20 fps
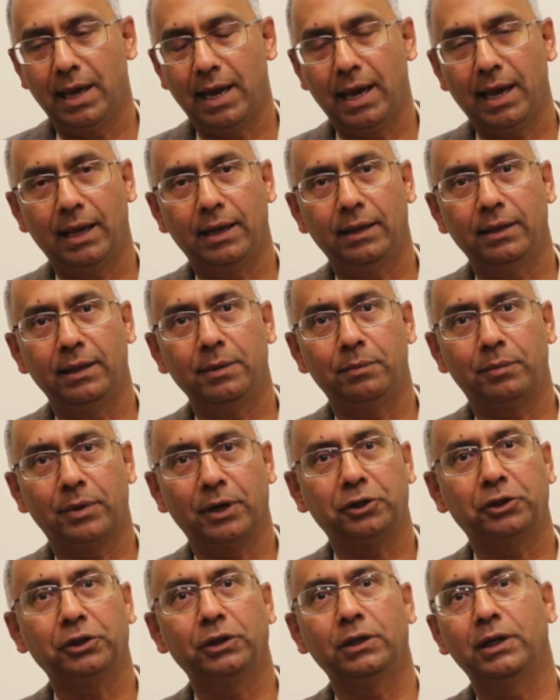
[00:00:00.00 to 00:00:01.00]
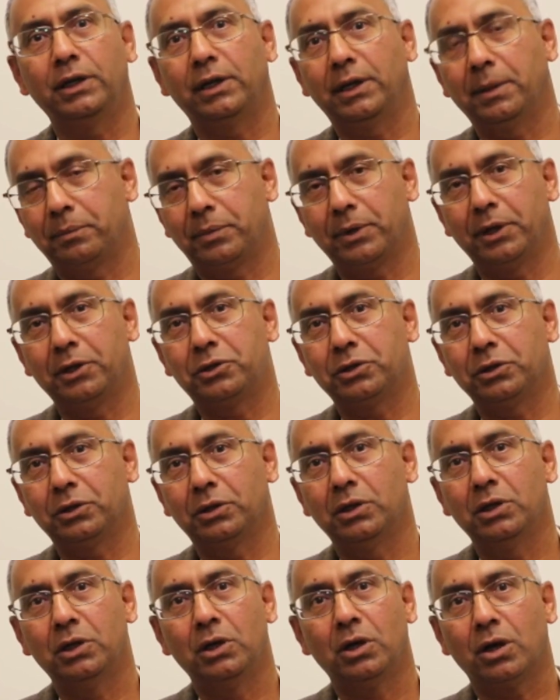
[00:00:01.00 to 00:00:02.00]
and the pressure and
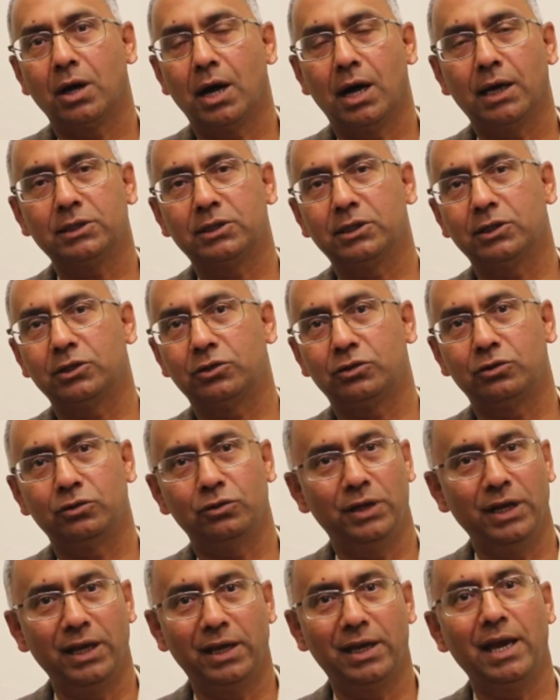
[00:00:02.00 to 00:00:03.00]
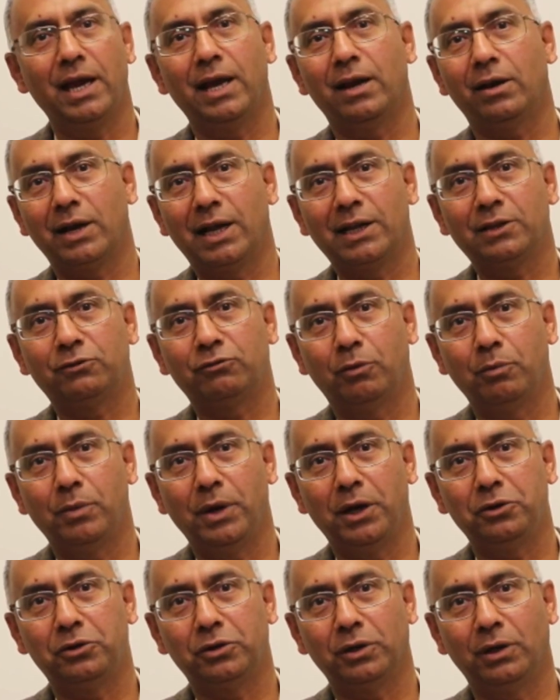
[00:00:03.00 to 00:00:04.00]
temperature causes decay and
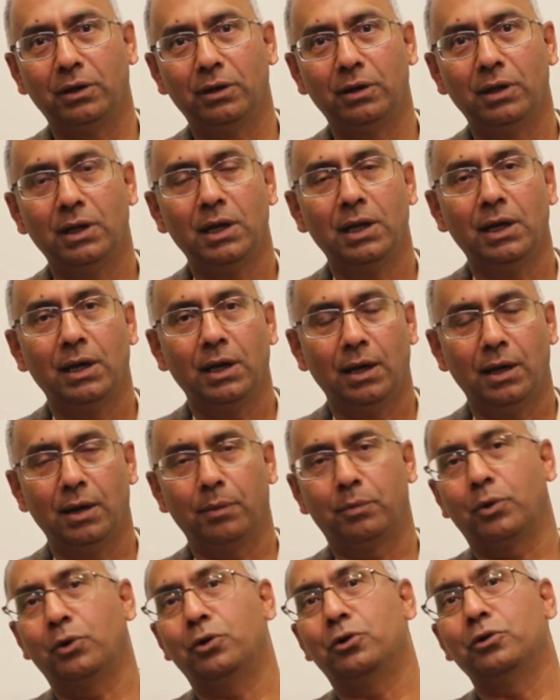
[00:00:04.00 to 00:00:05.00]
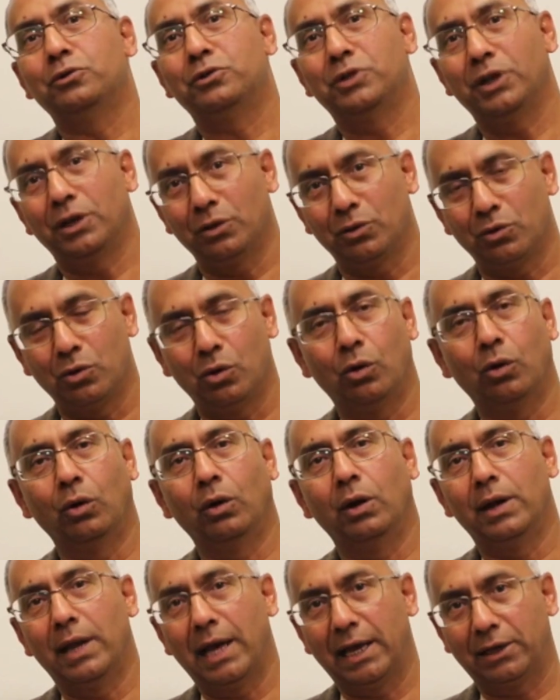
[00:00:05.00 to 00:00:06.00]
transformation, producing
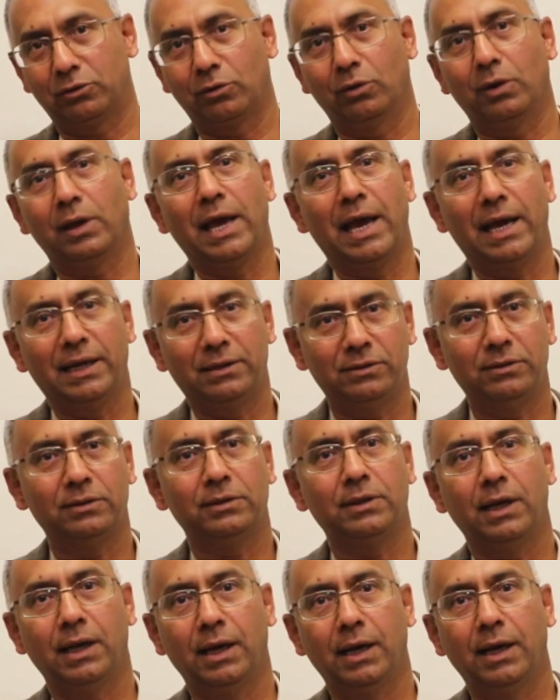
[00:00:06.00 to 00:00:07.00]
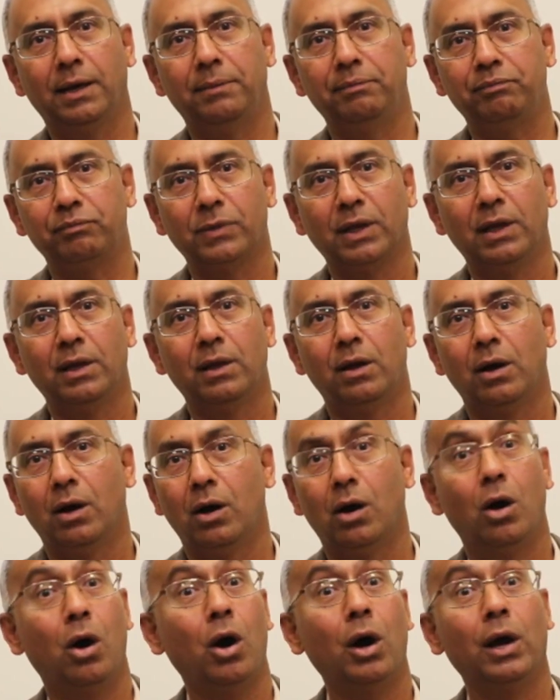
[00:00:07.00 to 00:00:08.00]
coal, natural gas,
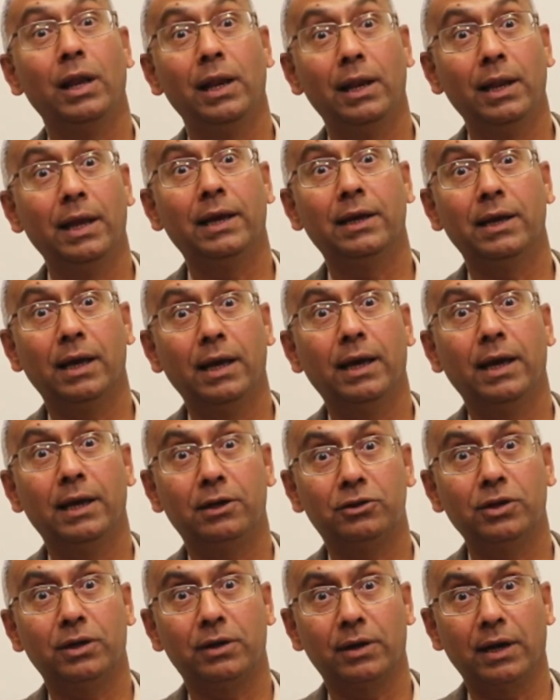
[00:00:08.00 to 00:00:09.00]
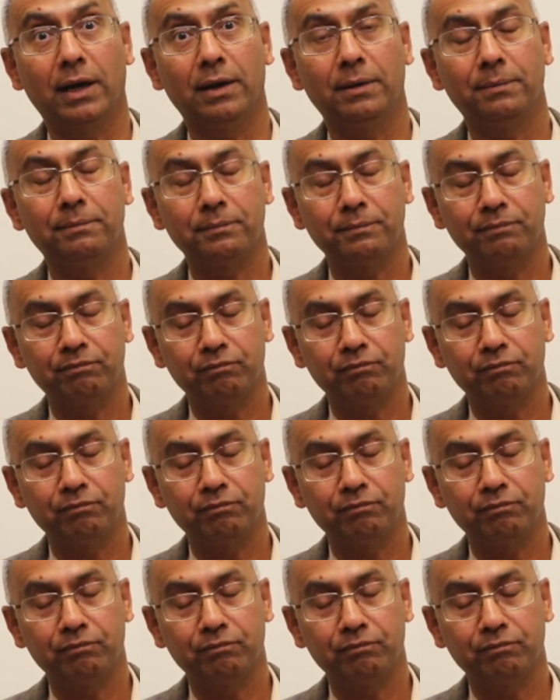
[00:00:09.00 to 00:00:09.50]
oil, etc.